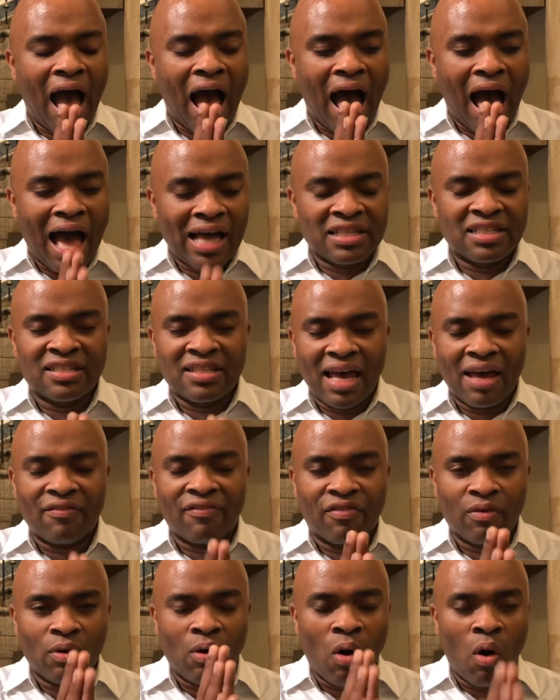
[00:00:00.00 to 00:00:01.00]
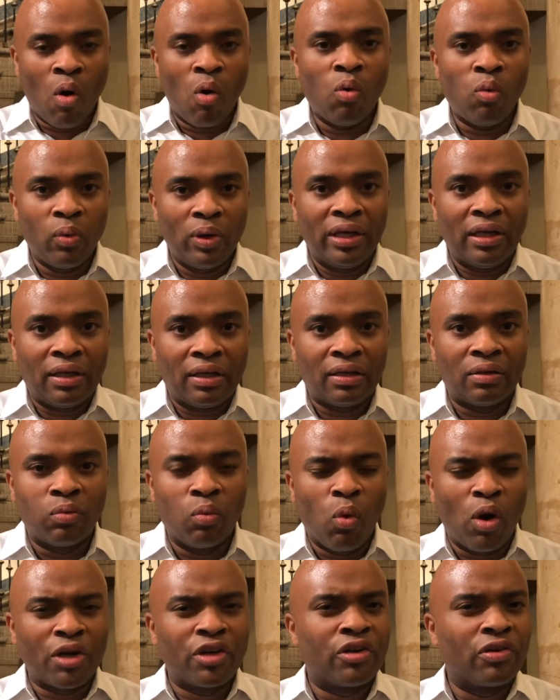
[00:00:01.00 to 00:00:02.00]
I sat for a whole week
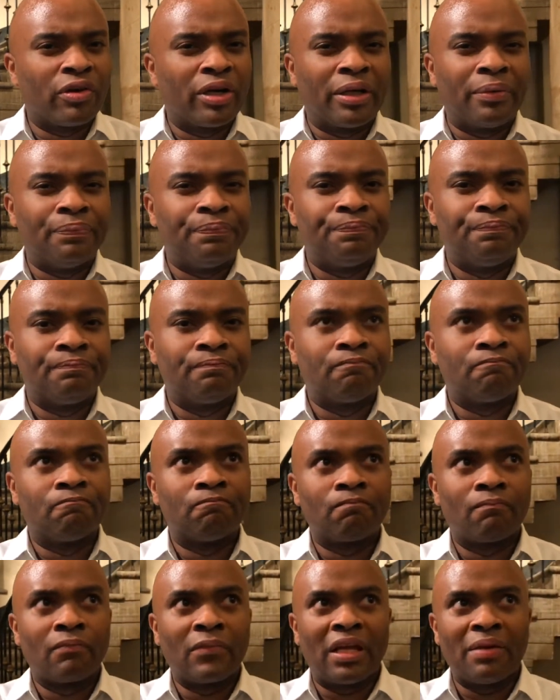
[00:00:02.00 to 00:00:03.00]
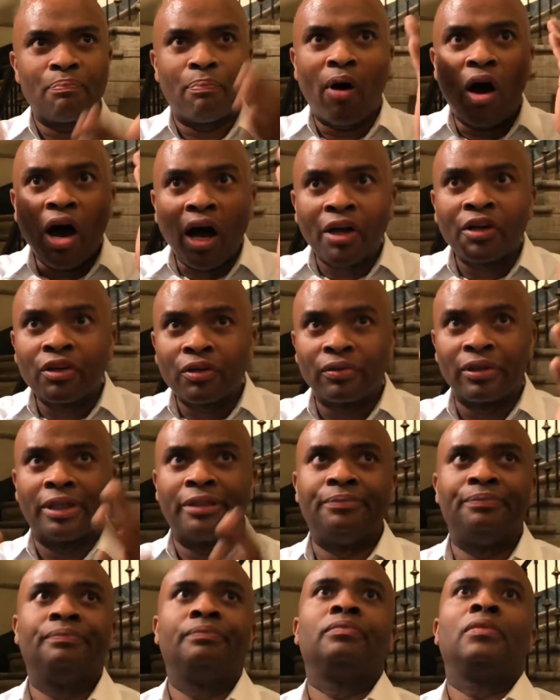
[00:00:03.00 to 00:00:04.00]
wondering, pondering,
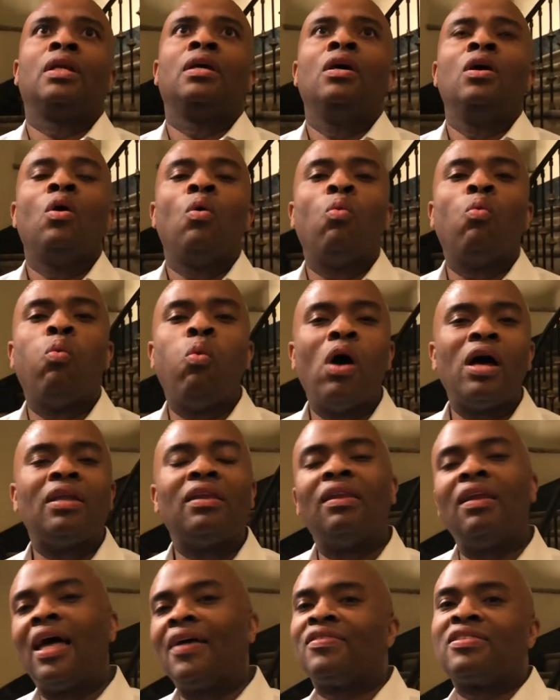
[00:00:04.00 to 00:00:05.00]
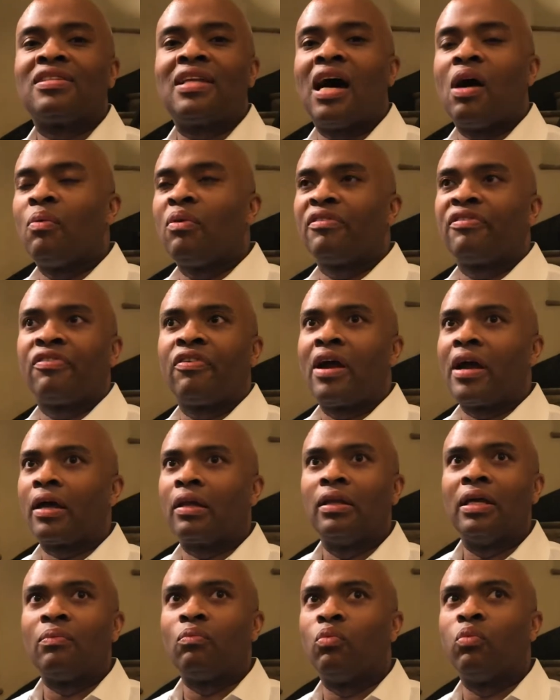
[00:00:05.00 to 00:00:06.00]
what lifestyle with
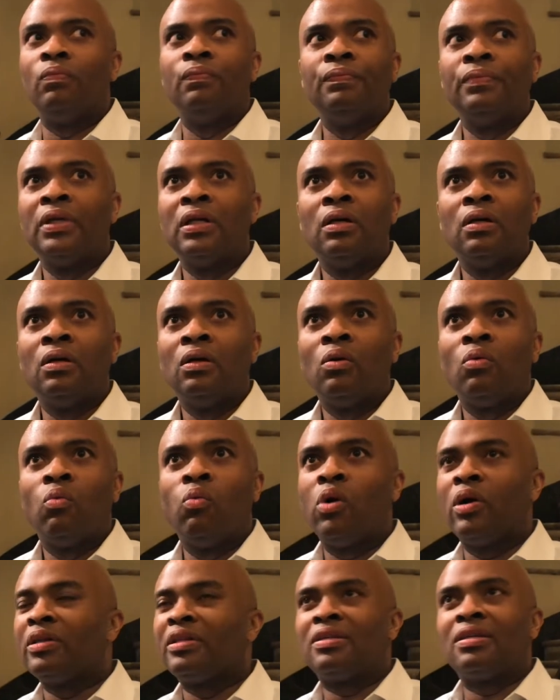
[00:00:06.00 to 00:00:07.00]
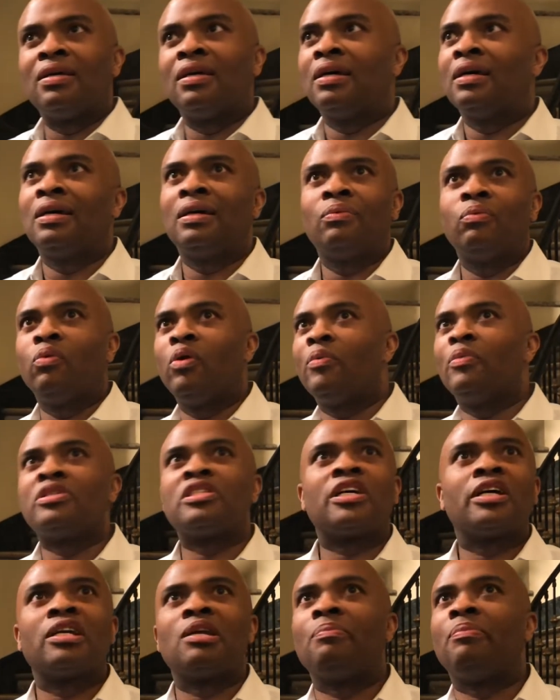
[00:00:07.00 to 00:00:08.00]
Franklin, what was
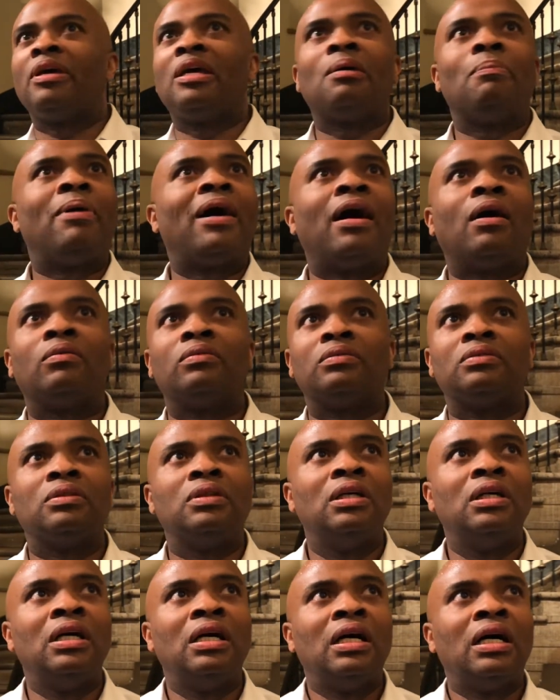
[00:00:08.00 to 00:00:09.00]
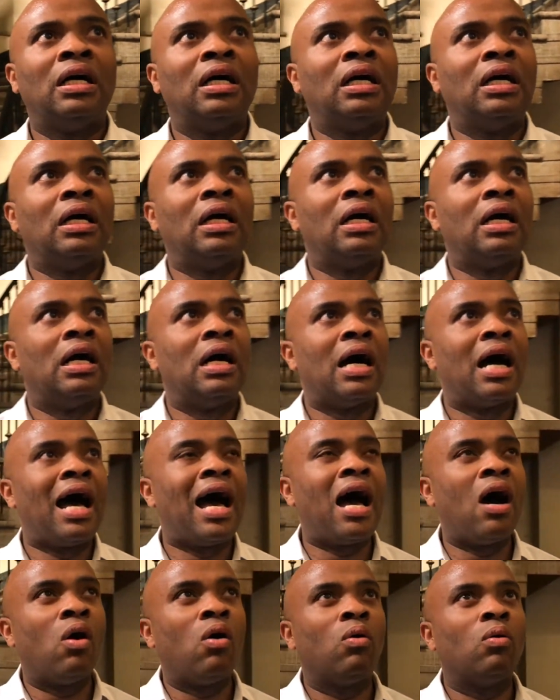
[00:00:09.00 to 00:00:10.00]
it gonna be about?
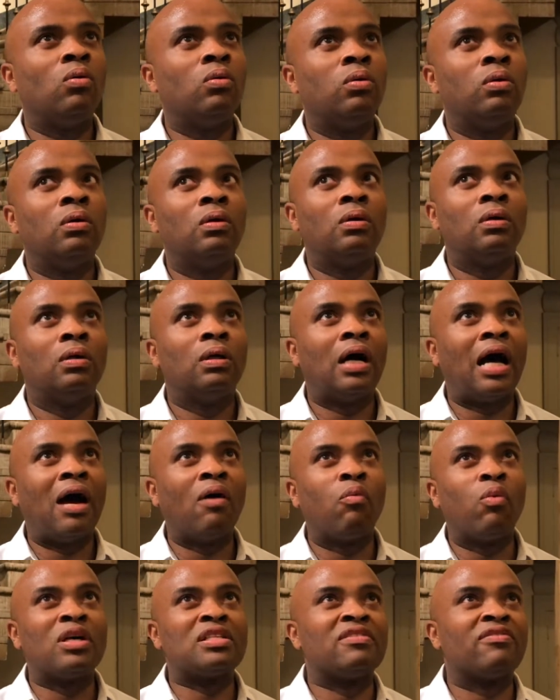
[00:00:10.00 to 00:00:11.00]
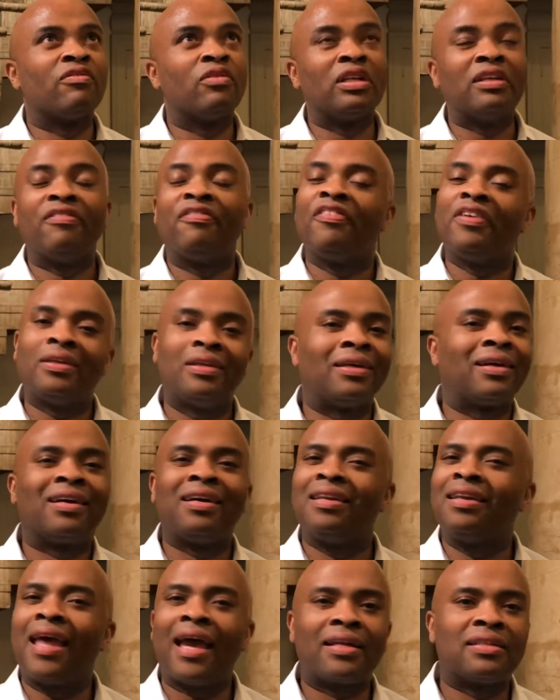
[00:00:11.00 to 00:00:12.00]
How I wasn't really feeling
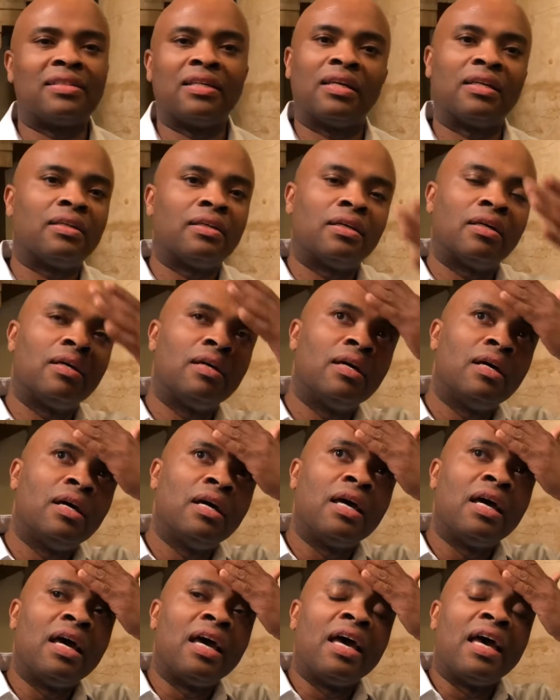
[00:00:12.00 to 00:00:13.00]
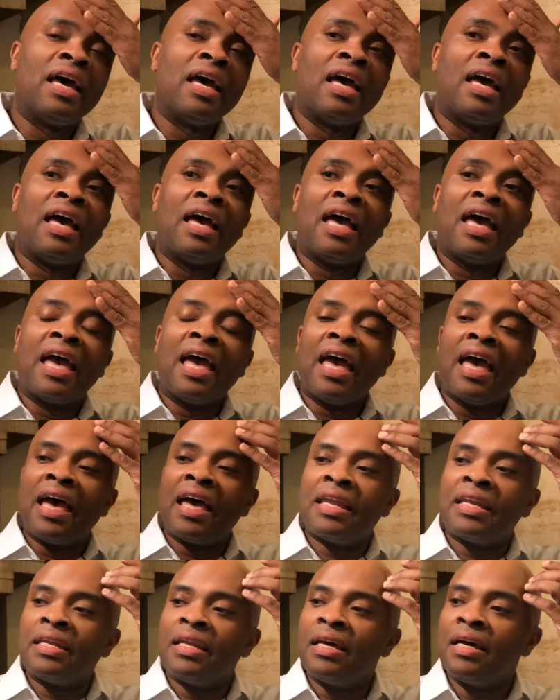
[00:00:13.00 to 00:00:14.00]
connected.
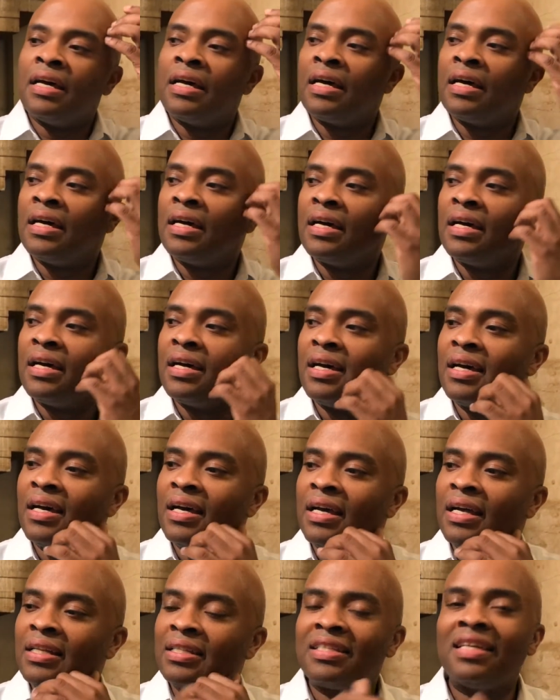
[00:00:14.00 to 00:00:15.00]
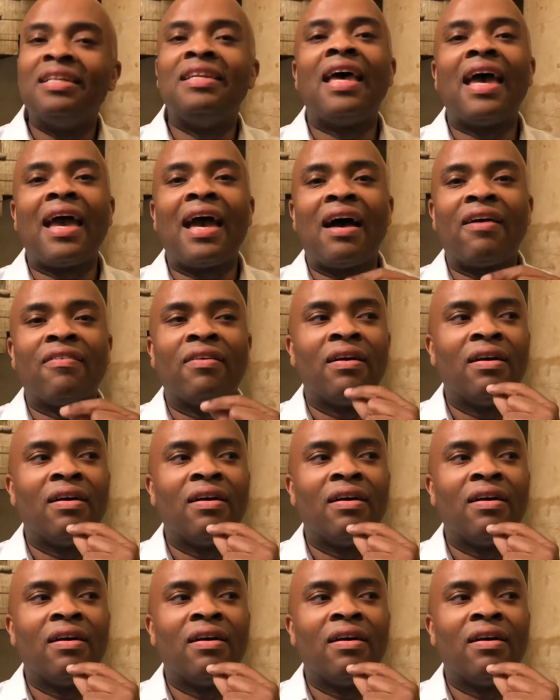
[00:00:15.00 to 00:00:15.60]
And today I